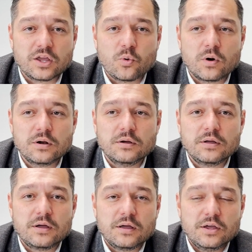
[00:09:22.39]
You want
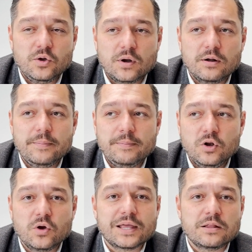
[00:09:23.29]
to
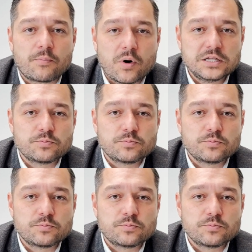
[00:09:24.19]
look in the price